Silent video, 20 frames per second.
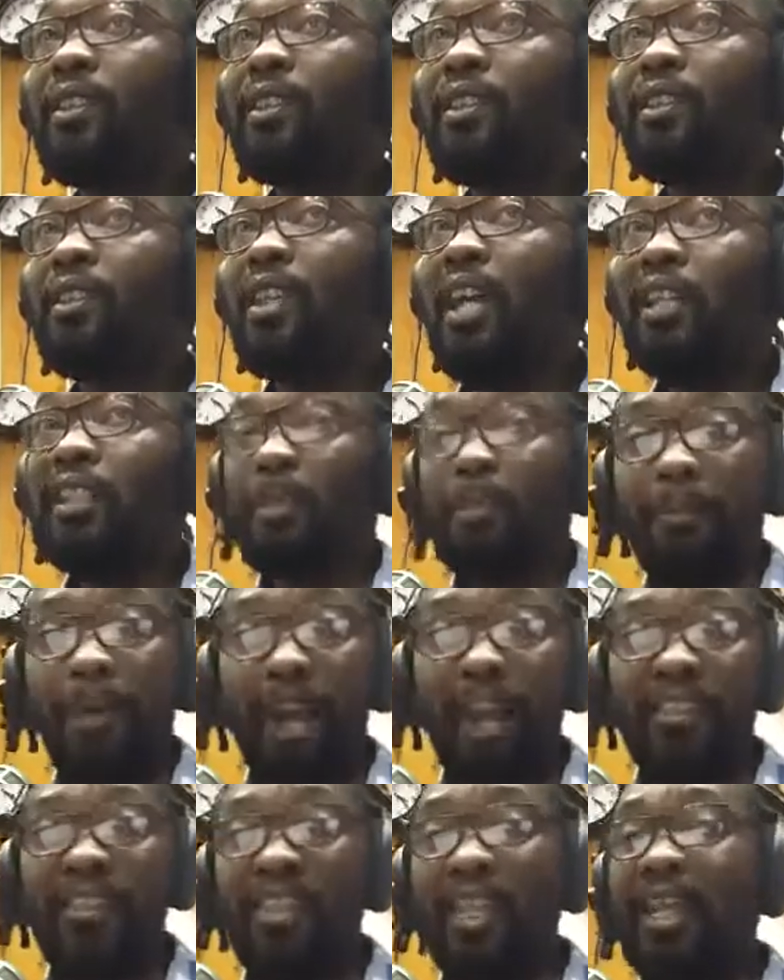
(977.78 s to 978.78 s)
And the
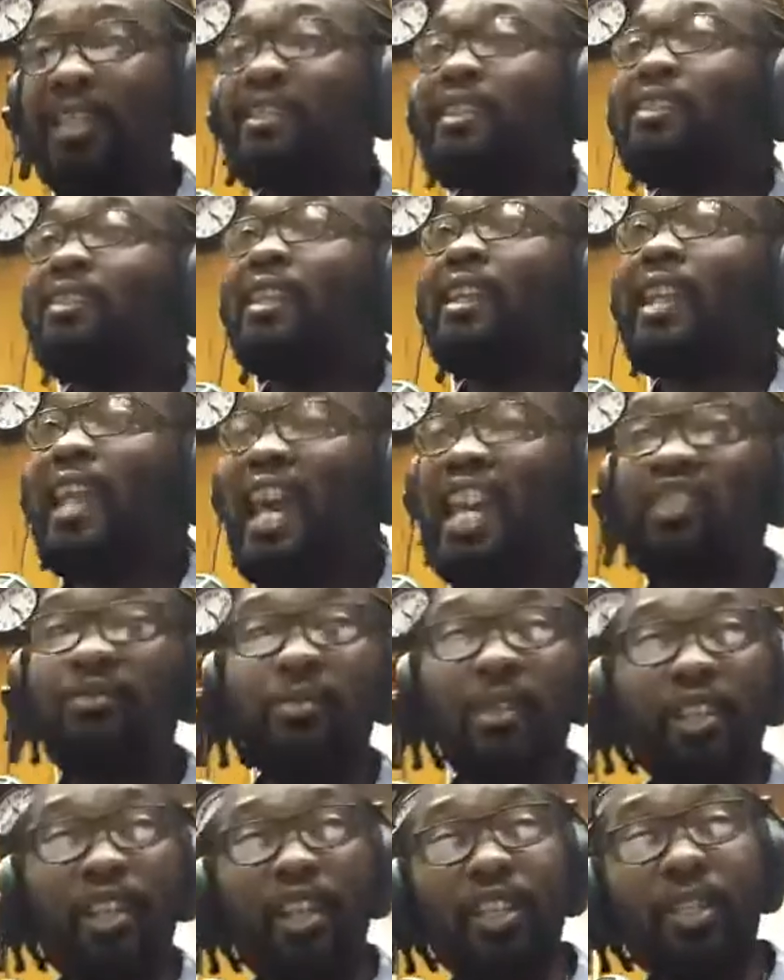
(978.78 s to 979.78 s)
parasites is alive
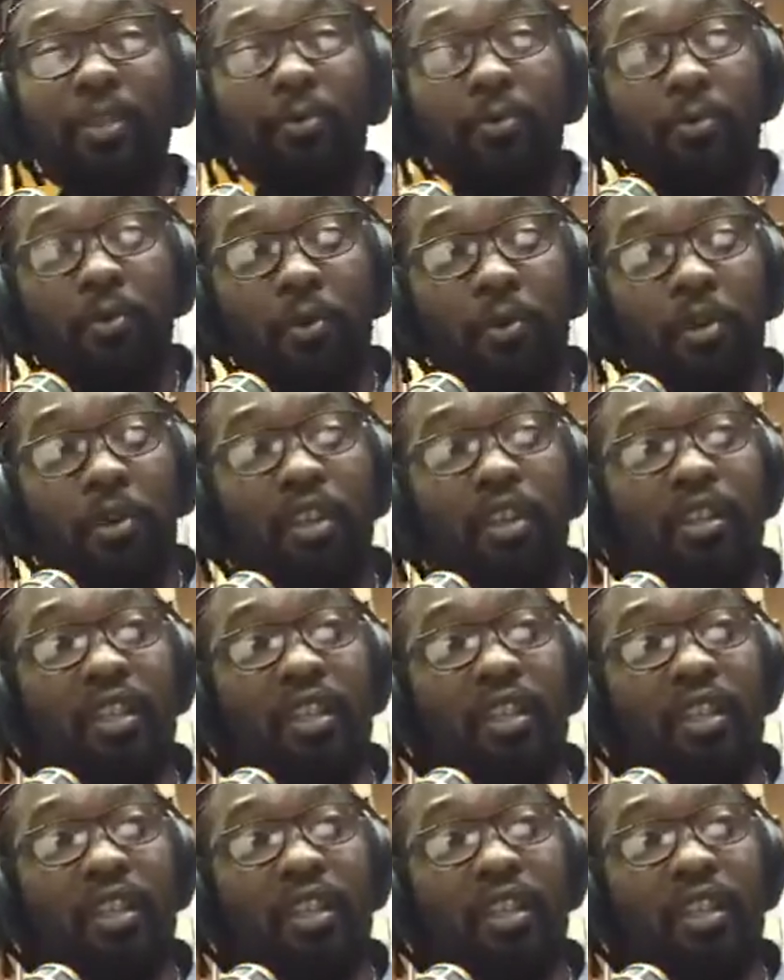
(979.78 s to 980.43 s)
because pork